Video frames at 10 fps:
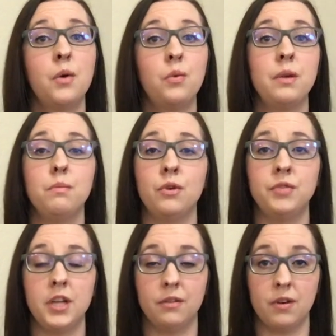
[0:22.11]
We
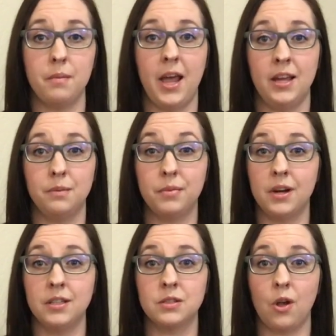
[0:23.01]
moved here from
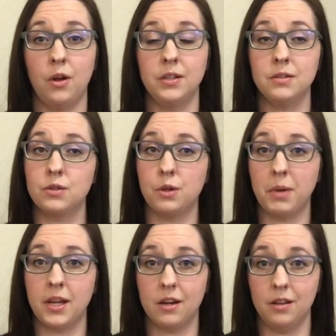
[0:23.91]
Edinburgh in Scotland, so you
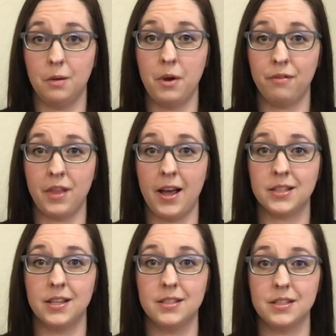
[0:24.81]
might hear a little bit of the
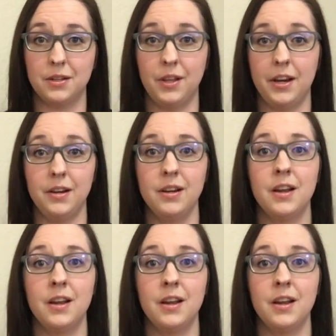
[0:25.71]
accent still there,